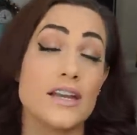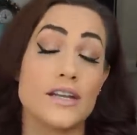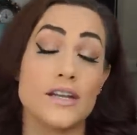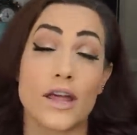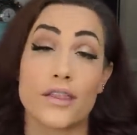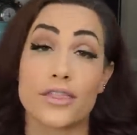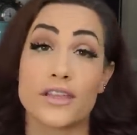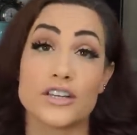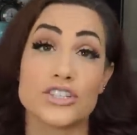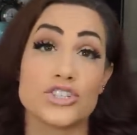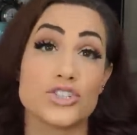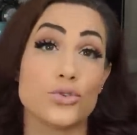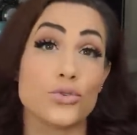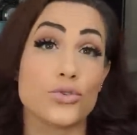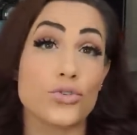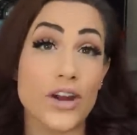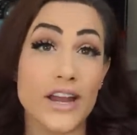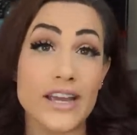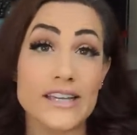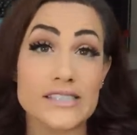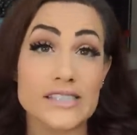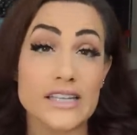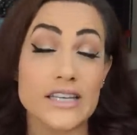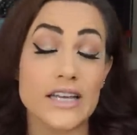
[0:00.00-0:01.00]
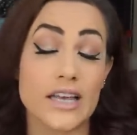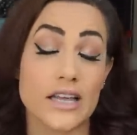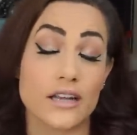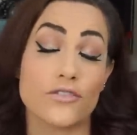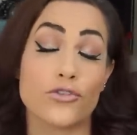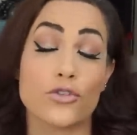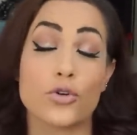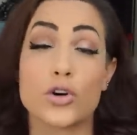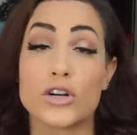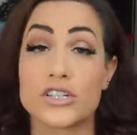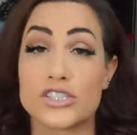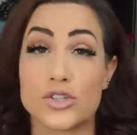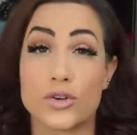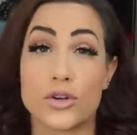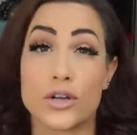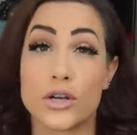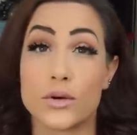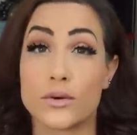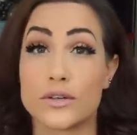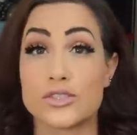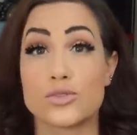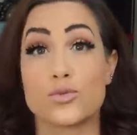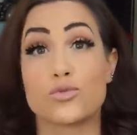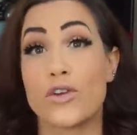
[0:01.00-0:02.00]
Nothing too crazy. And of course, you can
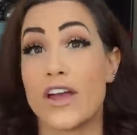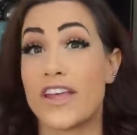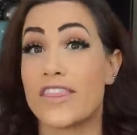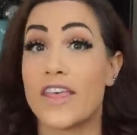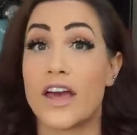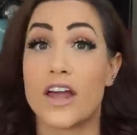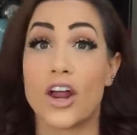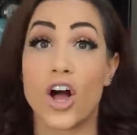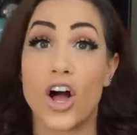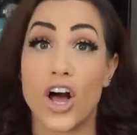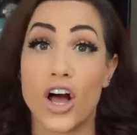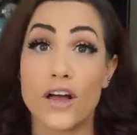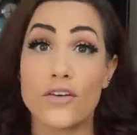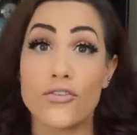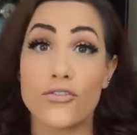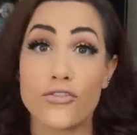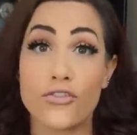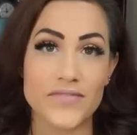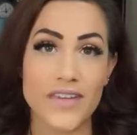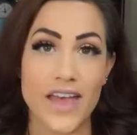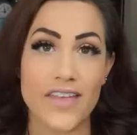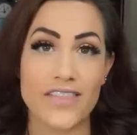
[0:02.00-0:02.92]
always write that off.